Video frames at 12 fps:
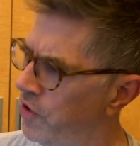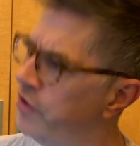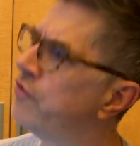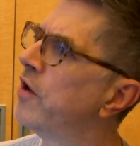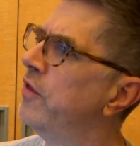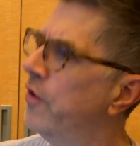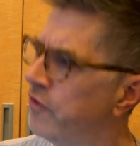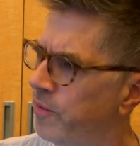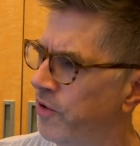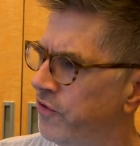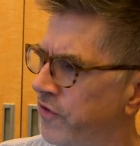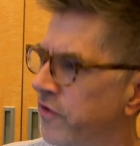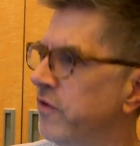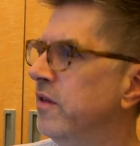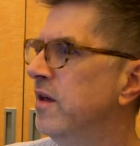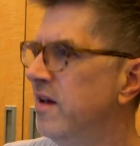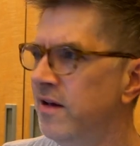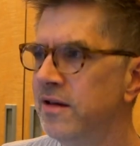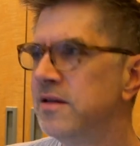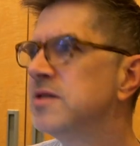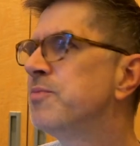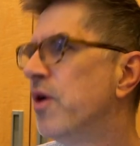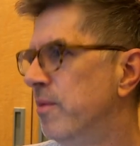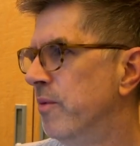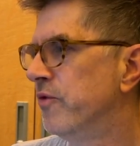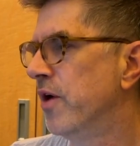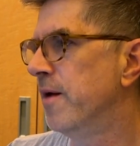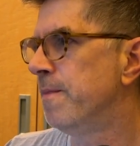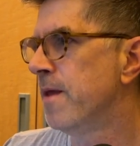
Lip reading: You try those approaches, and there's problems, right?